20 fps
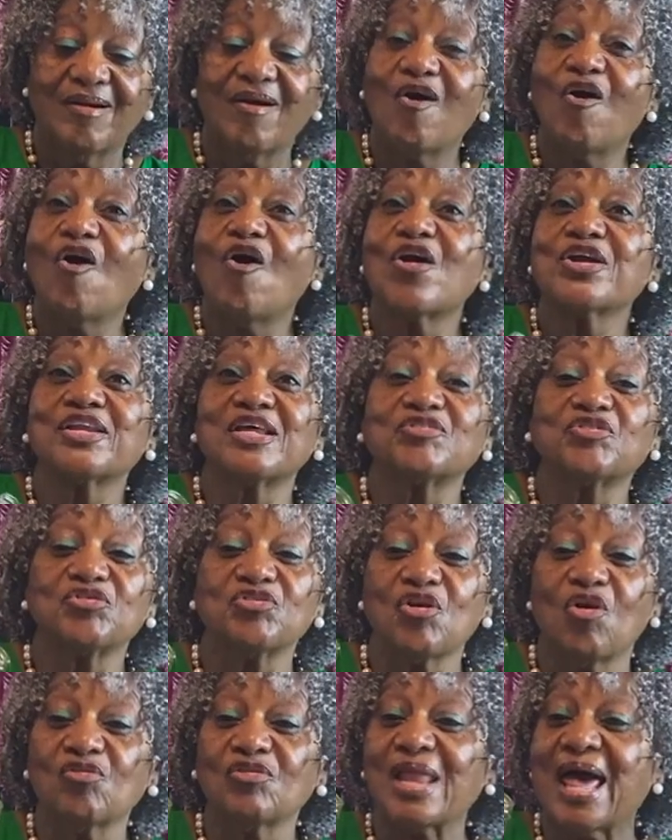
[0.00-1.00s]
or that you
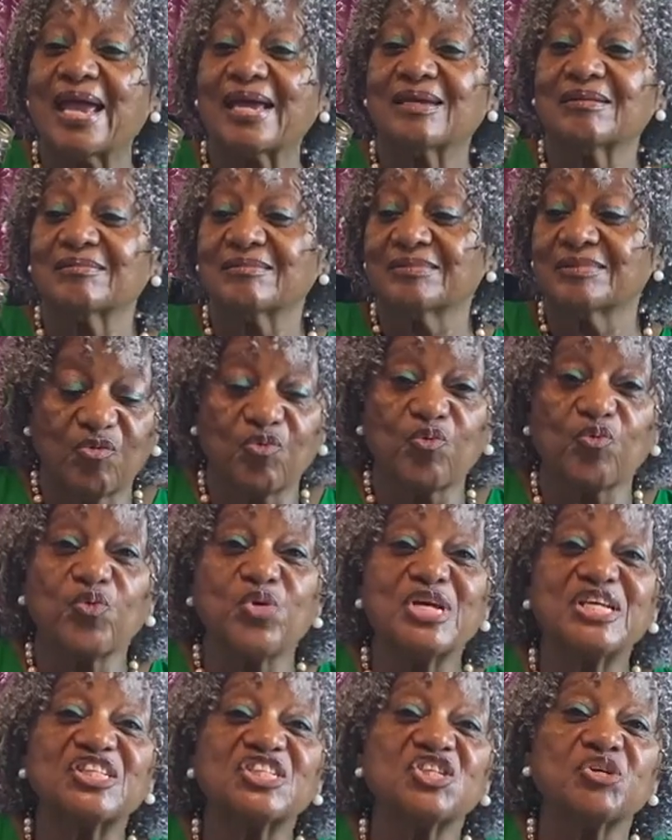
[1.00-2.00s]
don't like it.
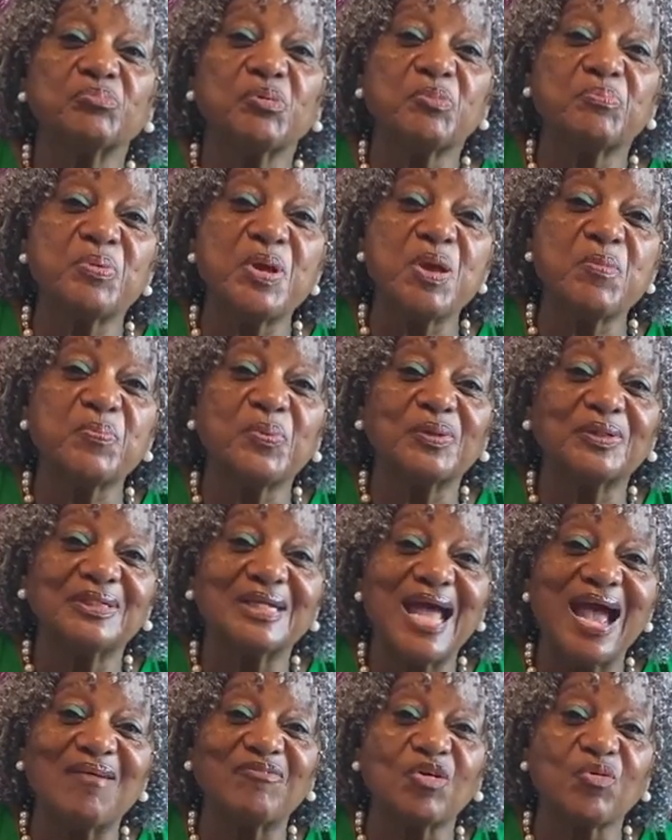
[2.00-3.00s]
Reasonable people
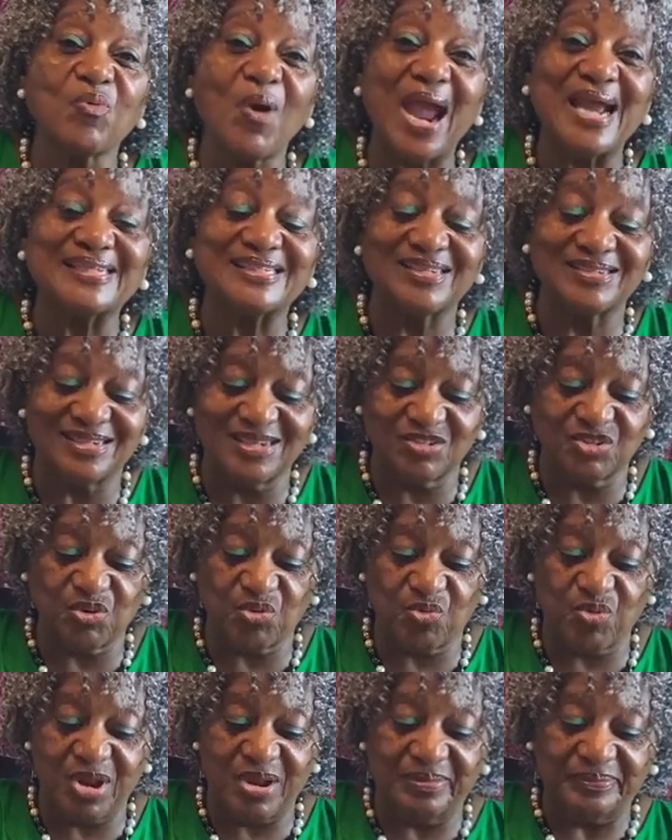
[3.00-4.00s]
have a right to
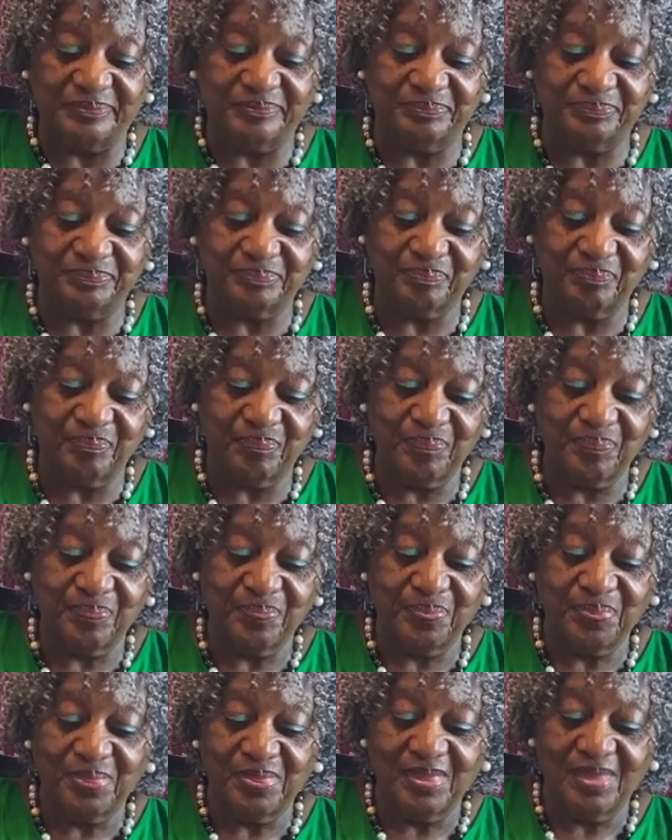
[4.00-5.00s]
disagree.
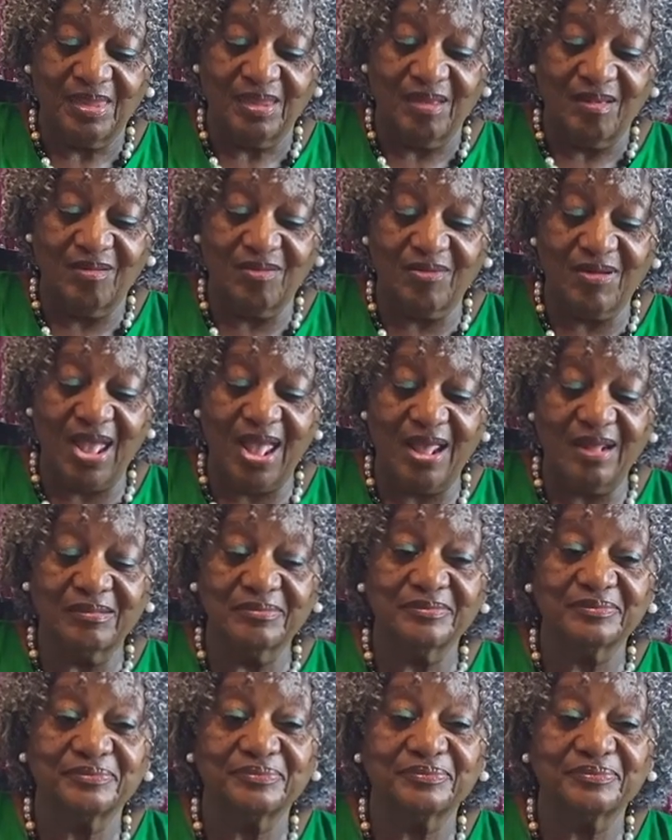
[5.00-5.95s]
Okay?